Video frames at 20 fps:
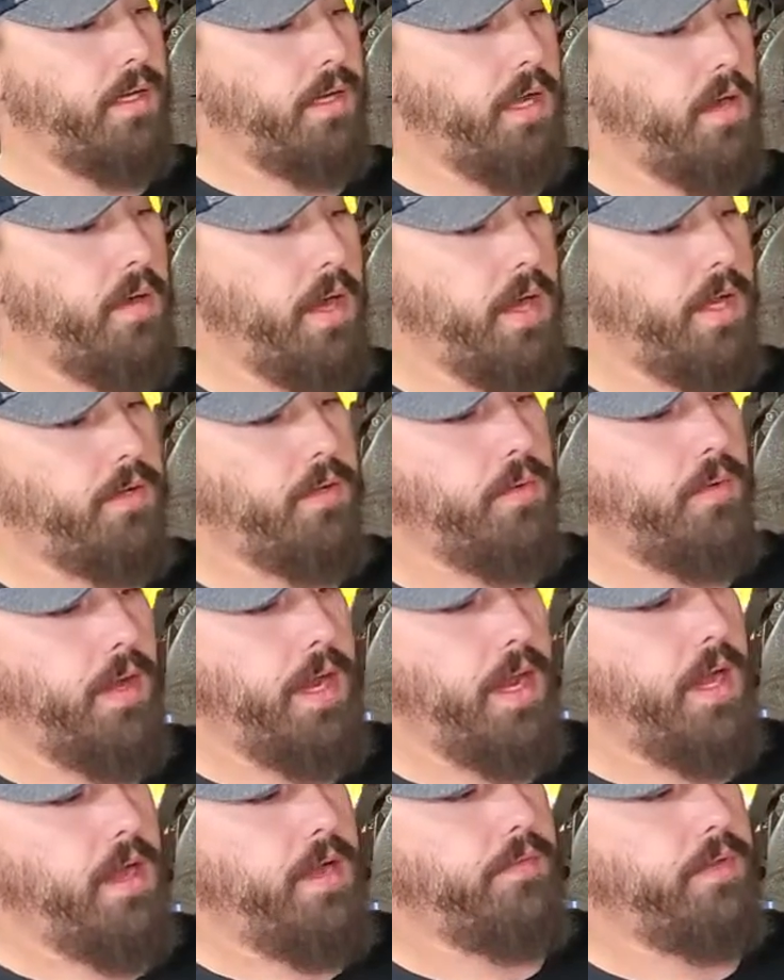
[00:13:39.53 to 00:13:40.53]
Now I do
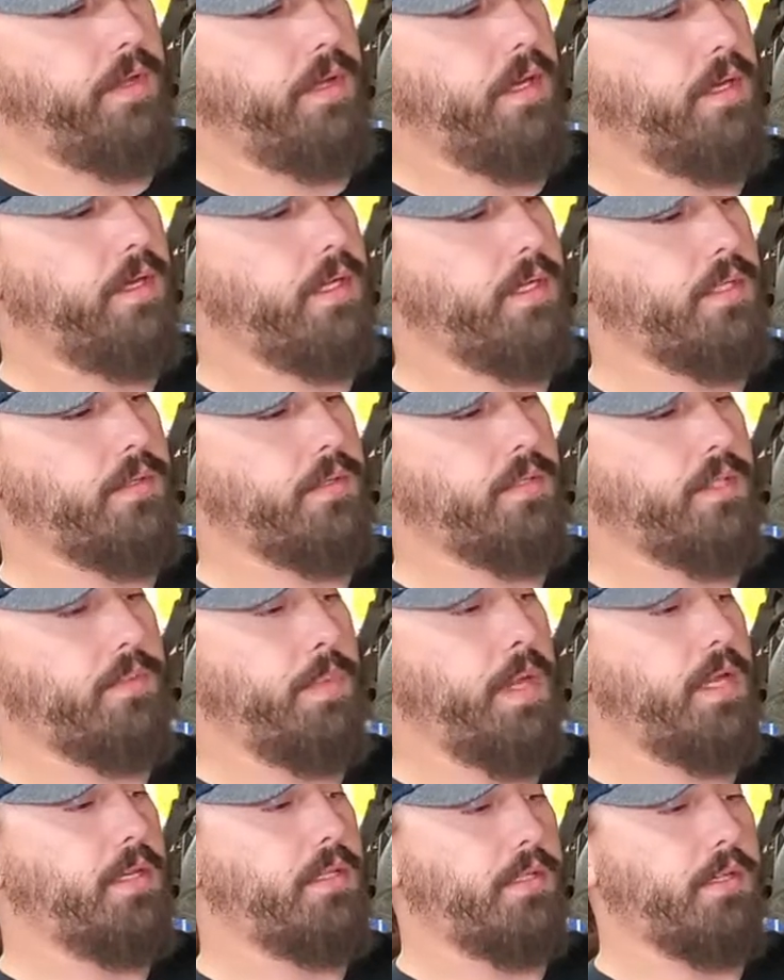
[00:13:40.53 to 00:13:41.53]
have an additional
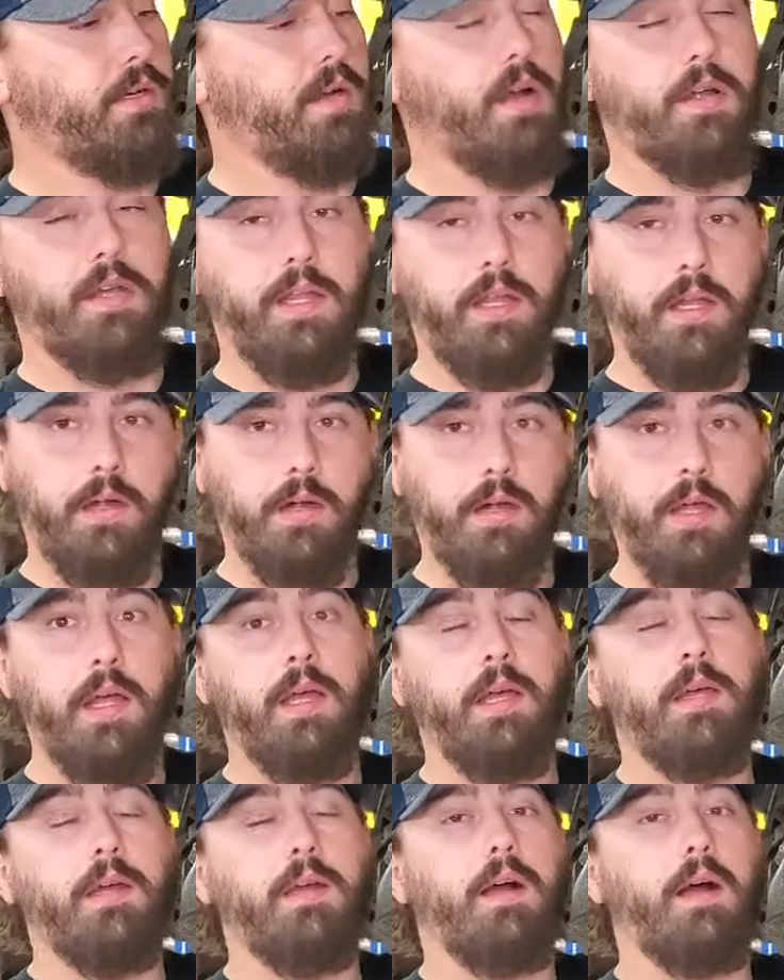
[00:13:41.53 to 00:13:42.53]
spacer on here,
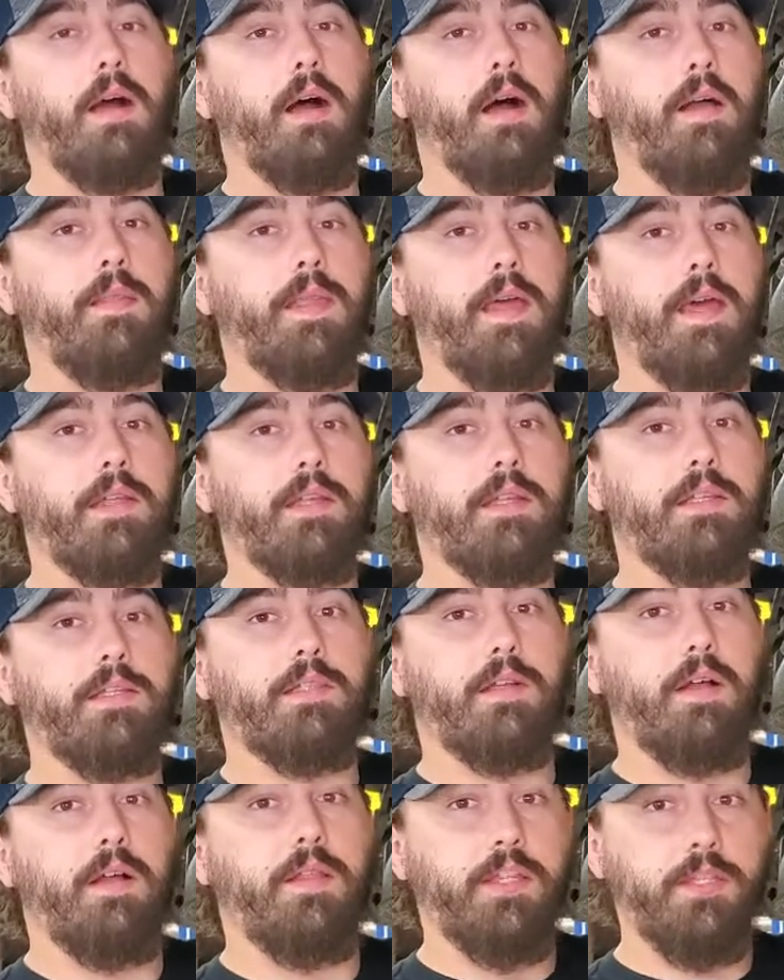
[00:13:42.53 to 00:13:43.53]
uh, and that
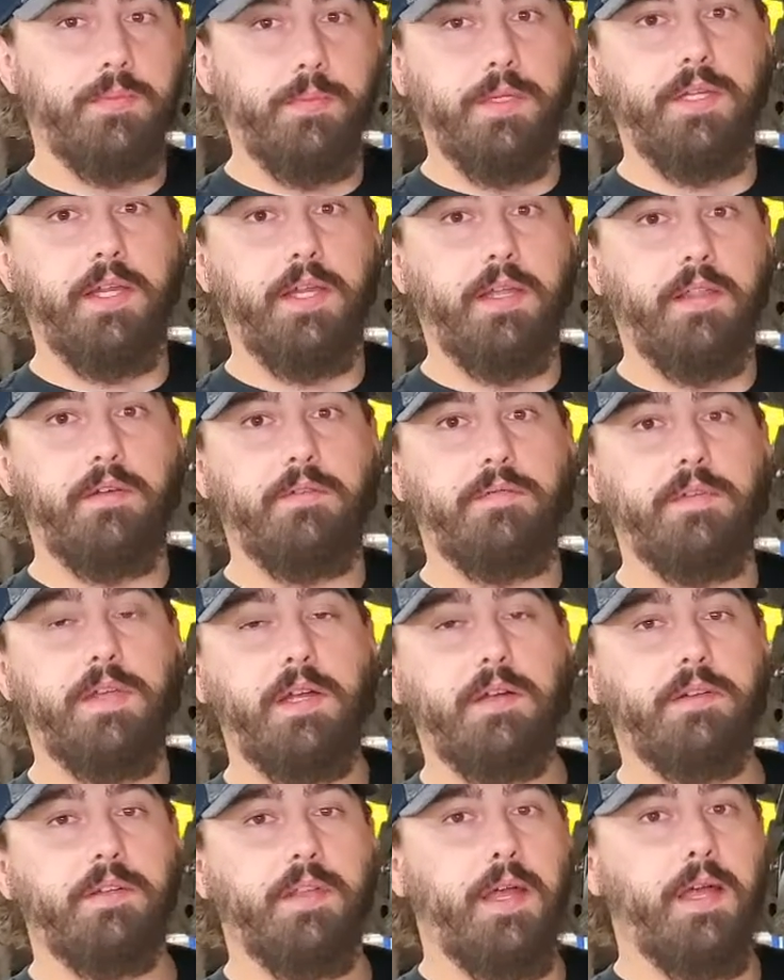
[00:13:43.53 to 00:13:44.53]
is on this particular
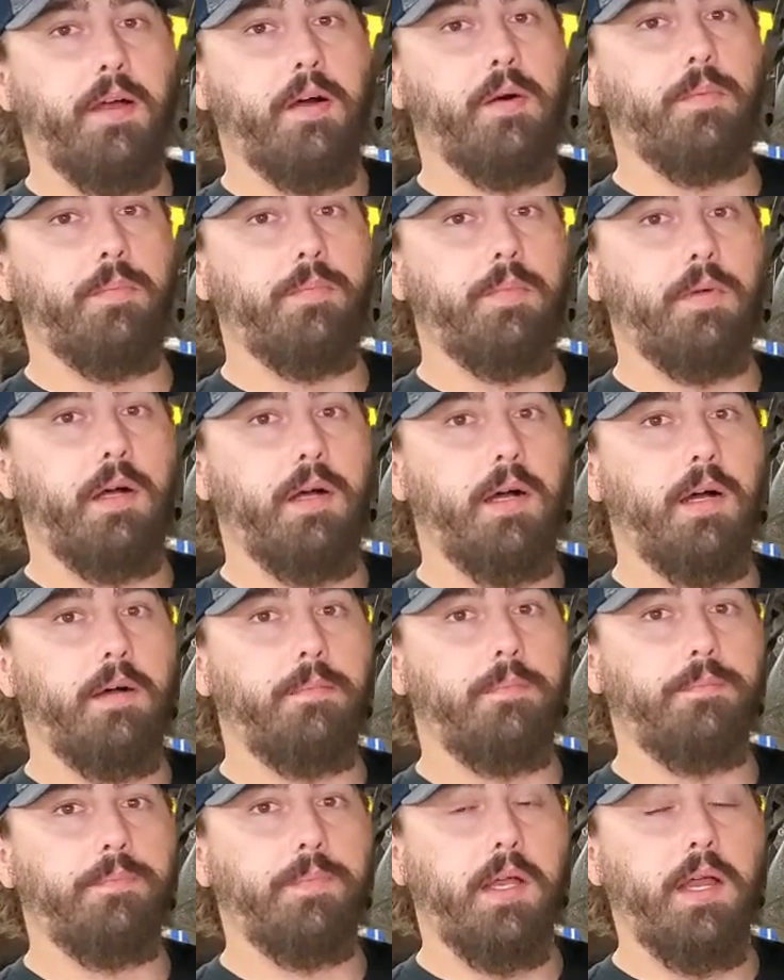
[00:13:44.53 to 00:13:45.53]
vehicle that
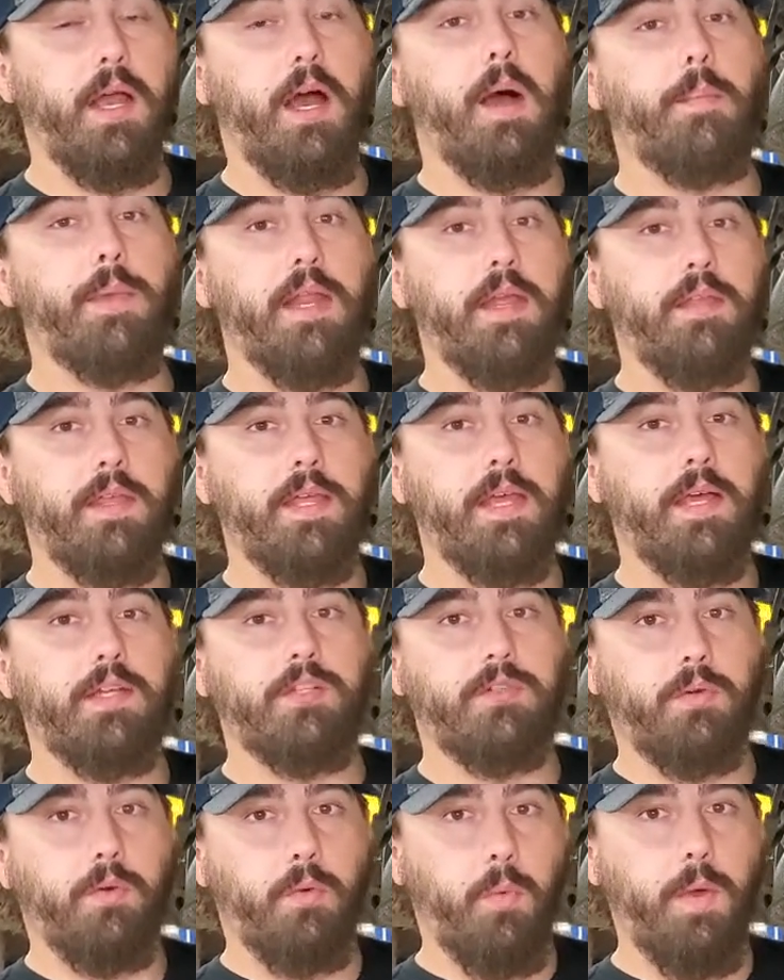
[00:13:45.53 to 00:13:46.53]
um, accommodate the
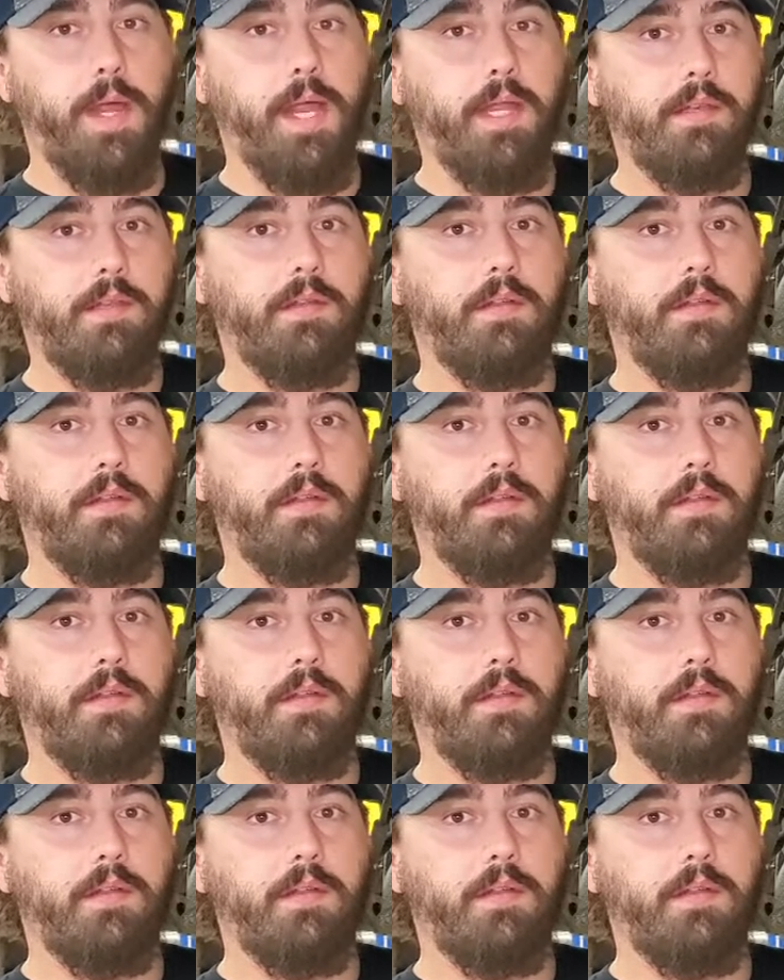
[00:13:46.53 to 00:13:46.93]
extra weight